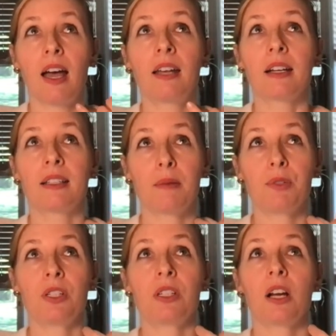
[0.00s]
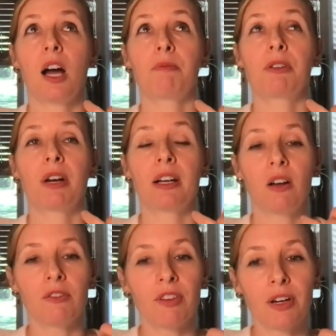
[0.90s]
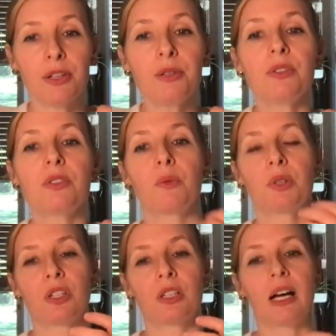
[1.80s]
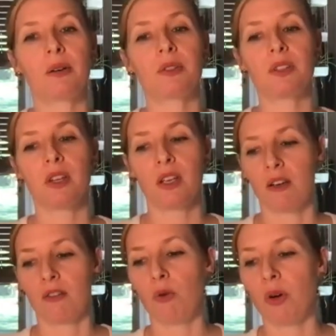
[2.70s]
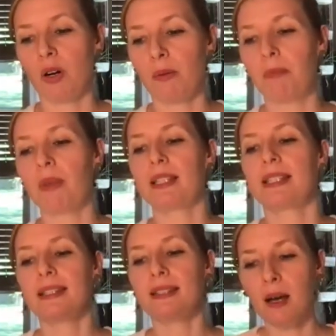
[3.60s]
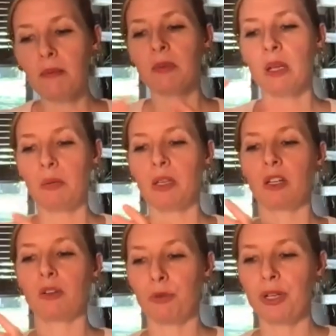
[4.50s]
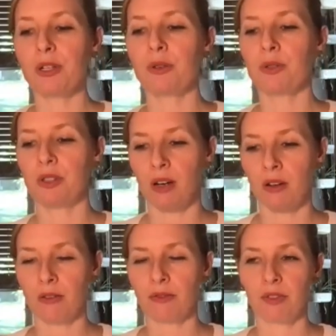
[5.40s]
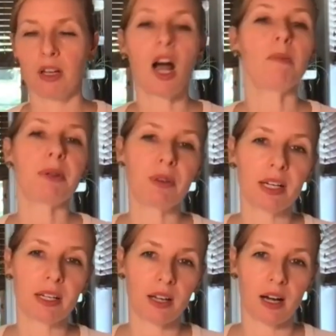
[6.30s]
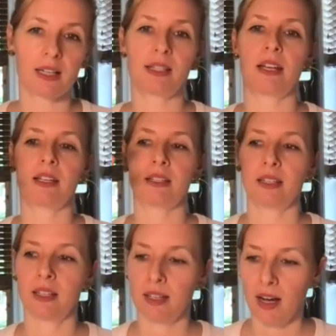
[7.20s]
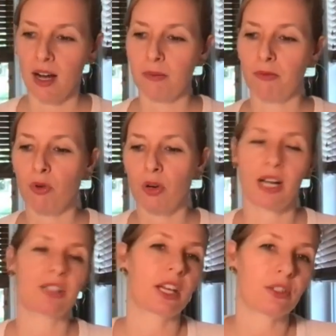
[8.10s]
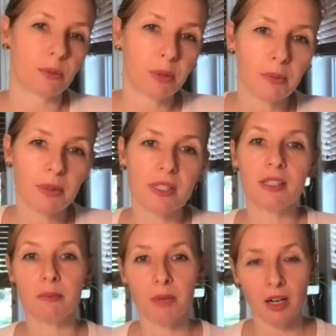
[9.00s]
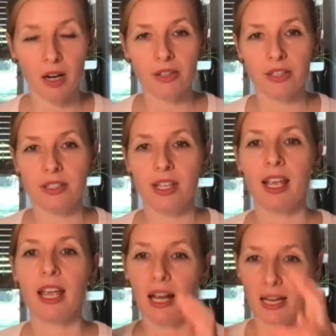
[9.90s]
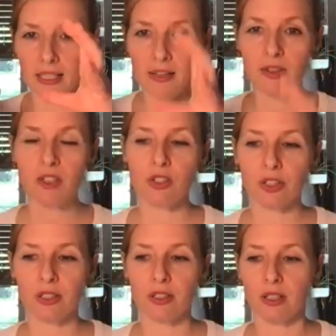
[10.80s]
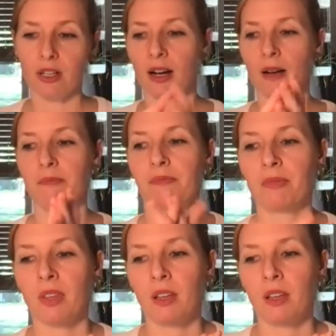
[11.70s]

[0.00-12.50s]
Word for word: an exception to copyright called fair use, which allows for some limited reuse of copyrighted content um, for educational purposes, among others, given certain um,